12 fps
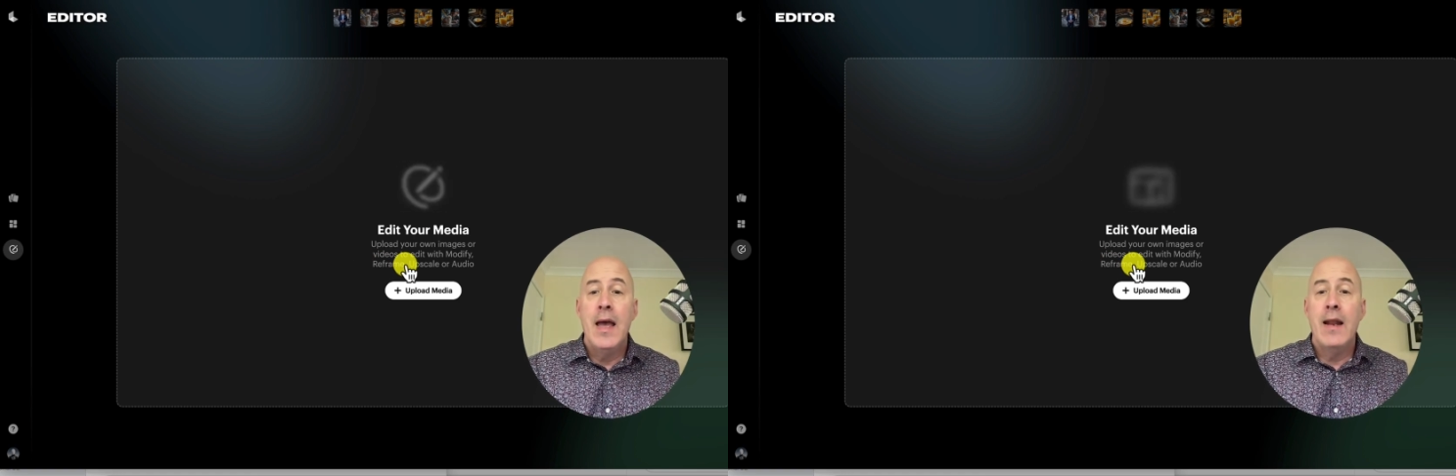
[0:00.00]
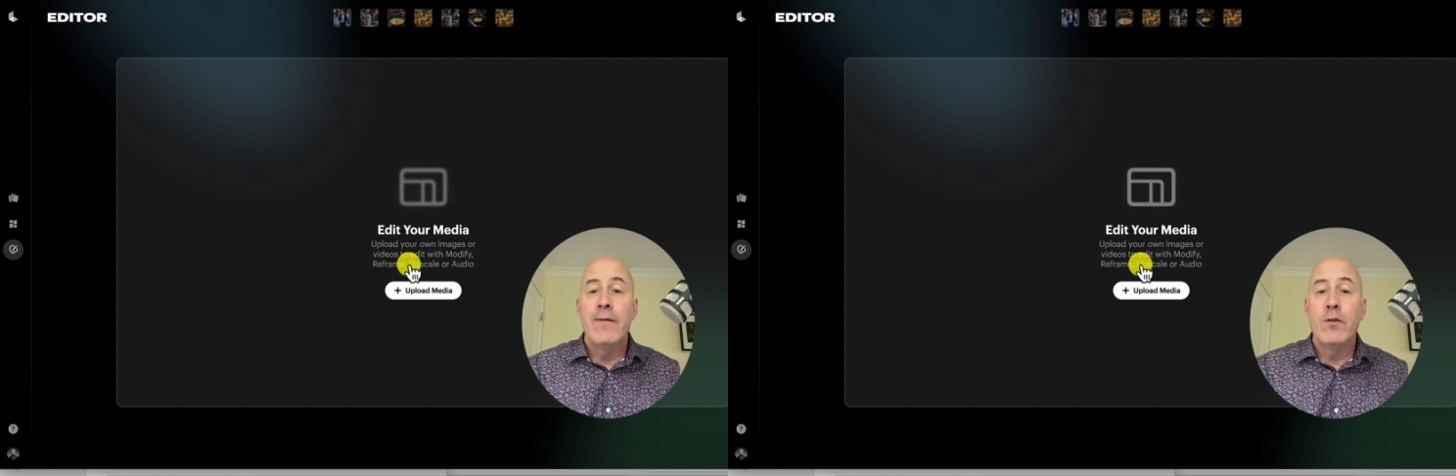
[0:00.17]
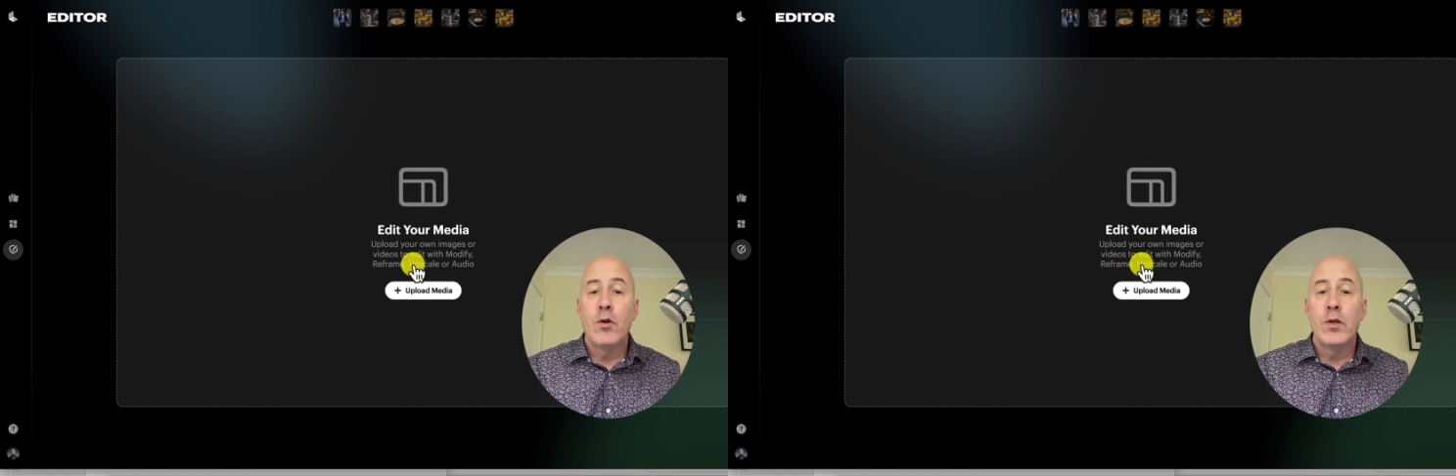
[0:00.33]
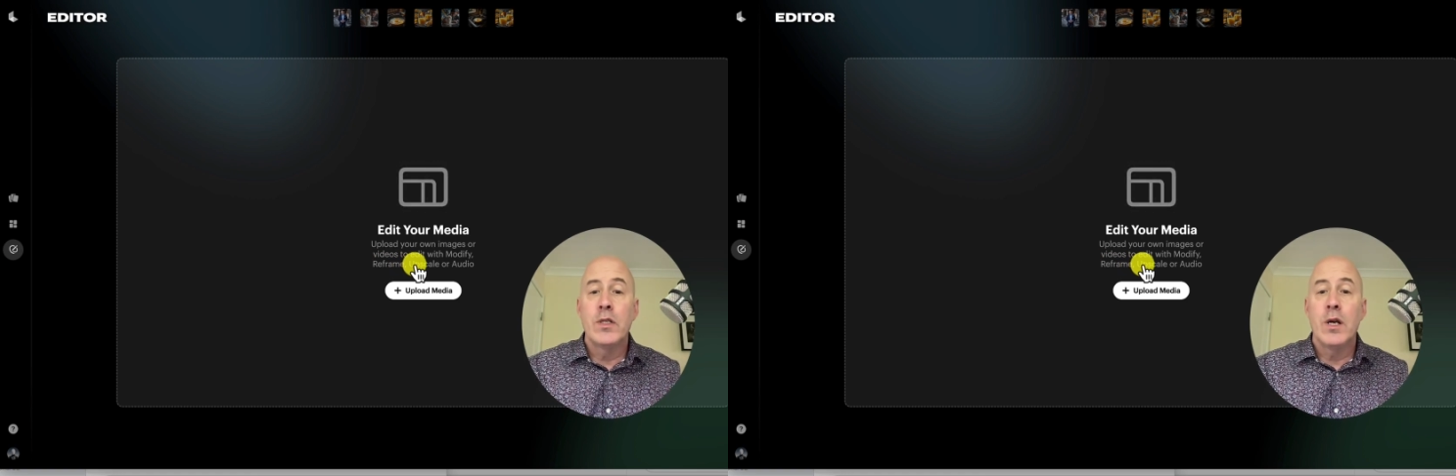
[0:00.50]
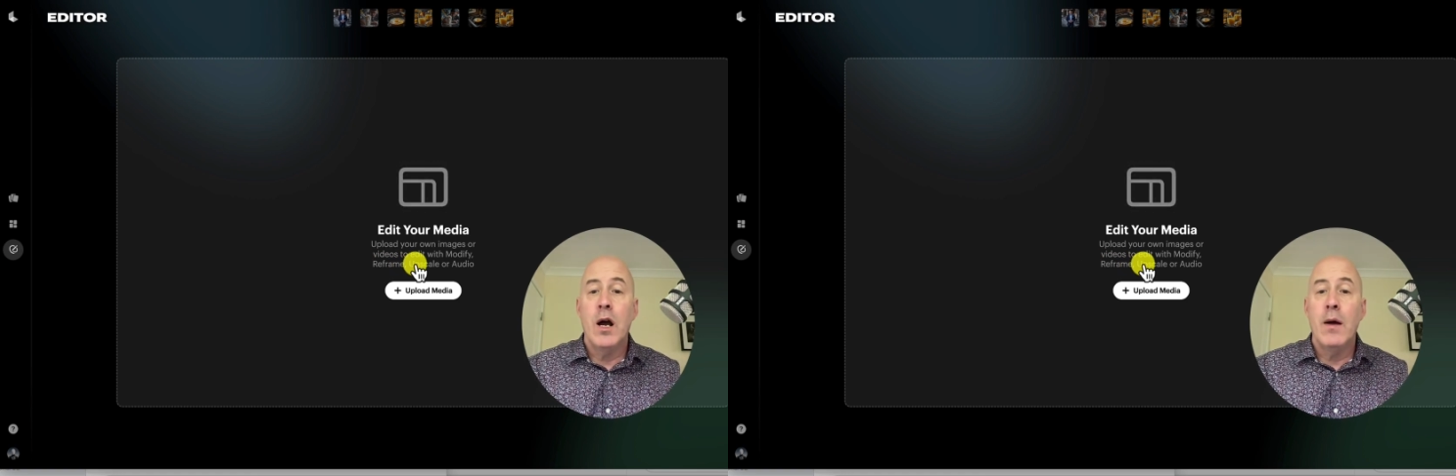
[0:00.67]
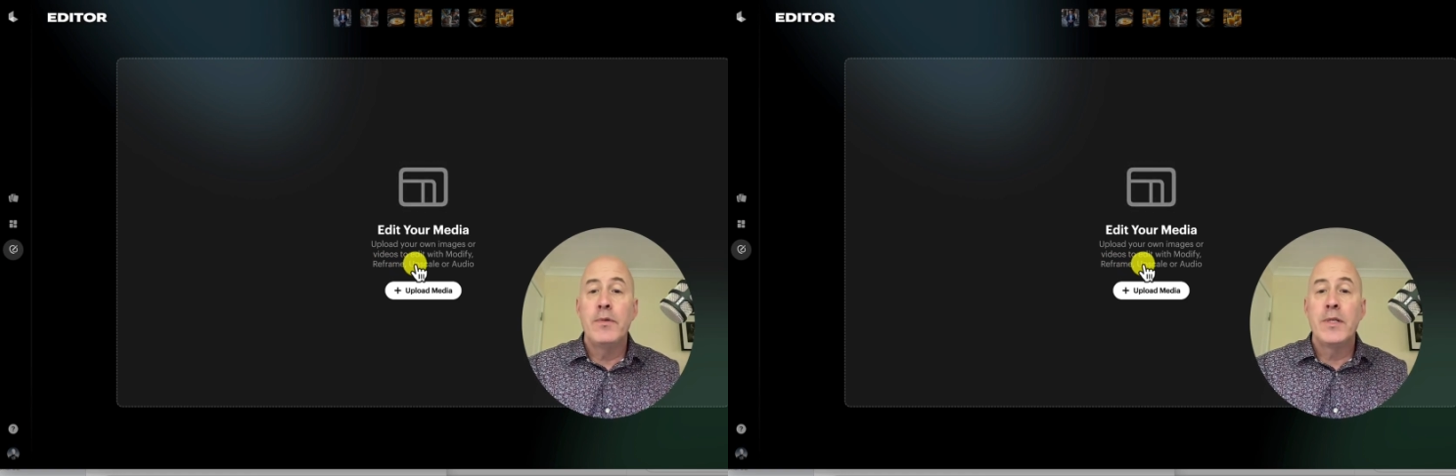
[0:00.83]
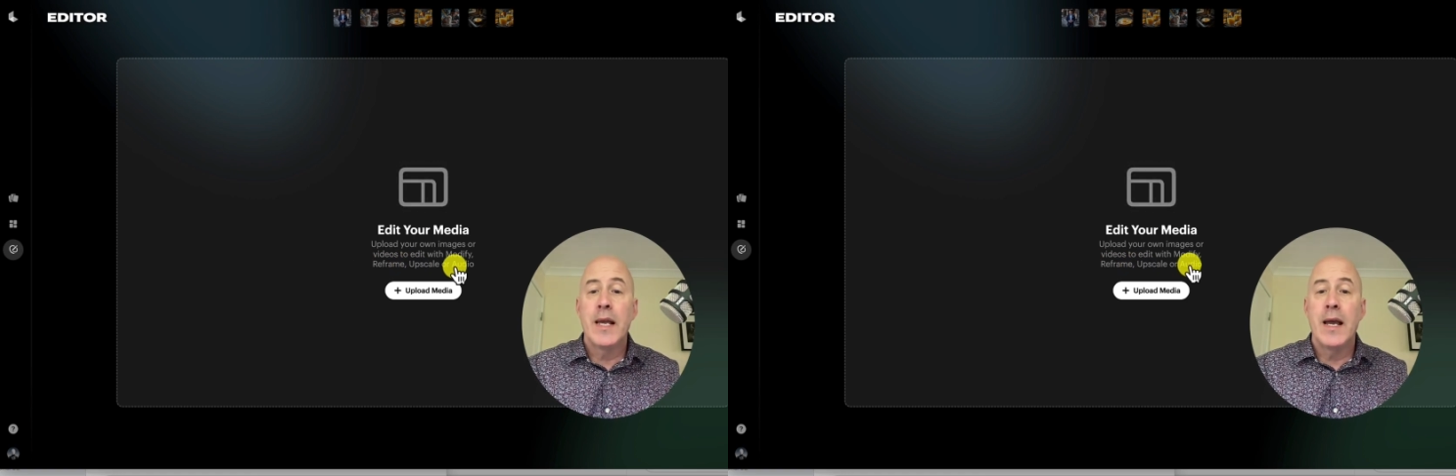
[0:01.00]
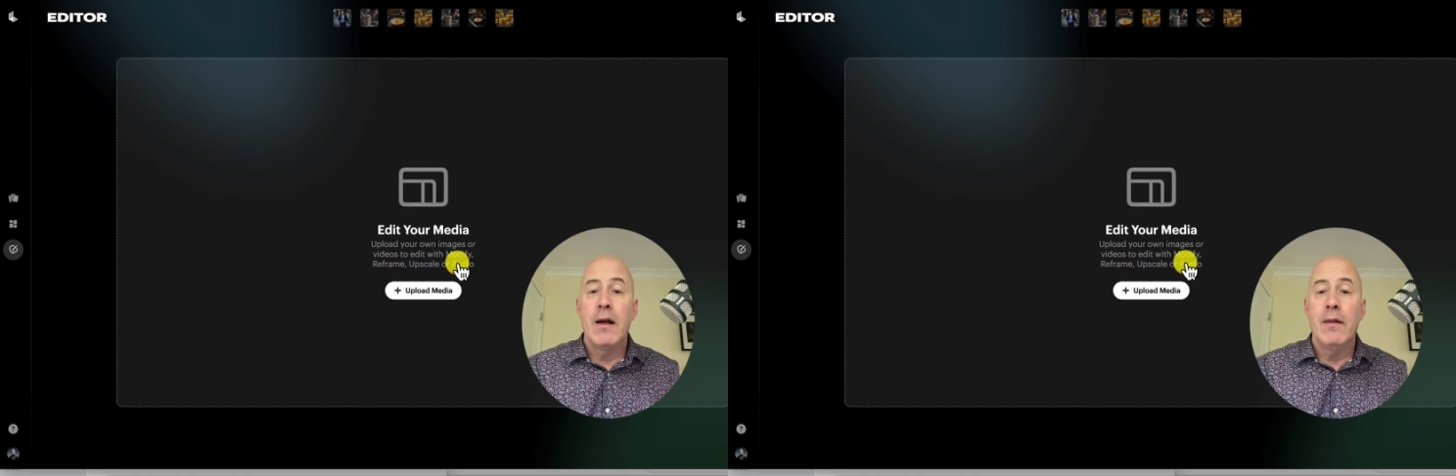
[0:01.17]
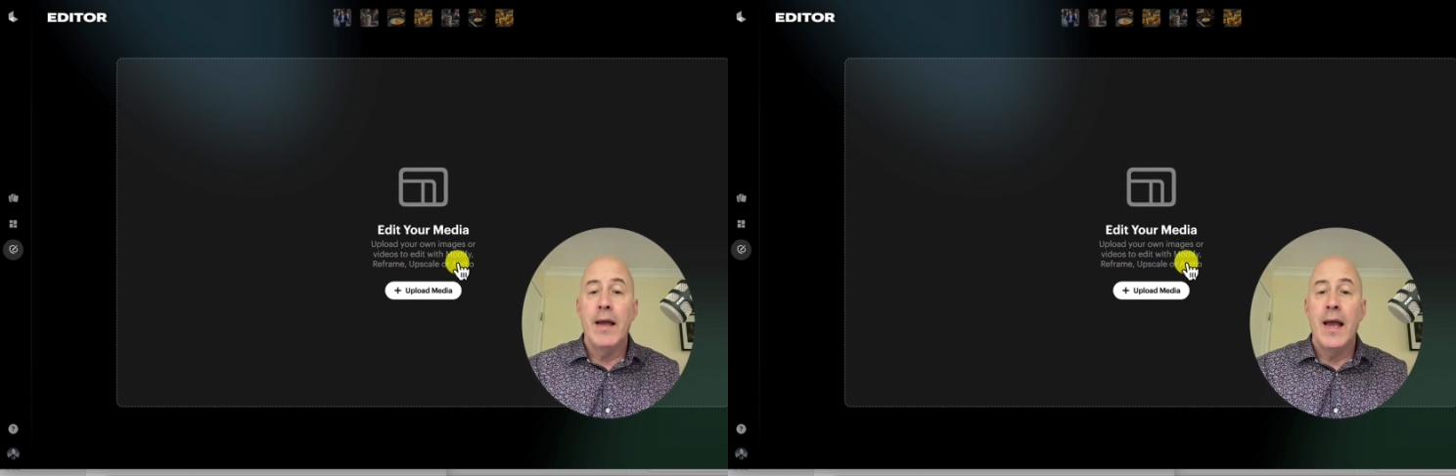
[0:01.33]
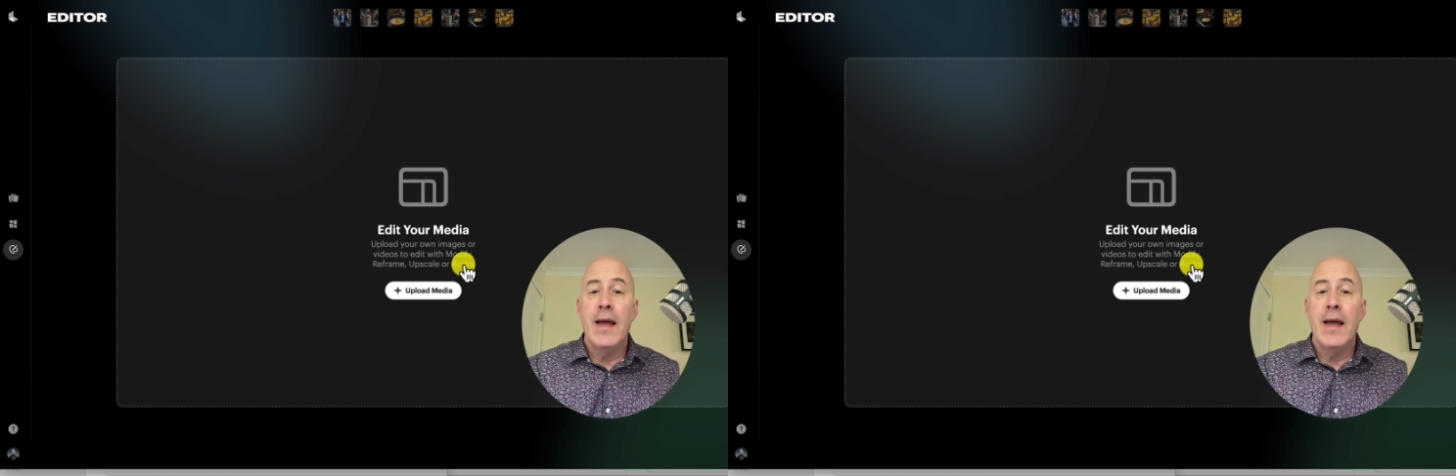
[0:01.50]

And of course, upscale,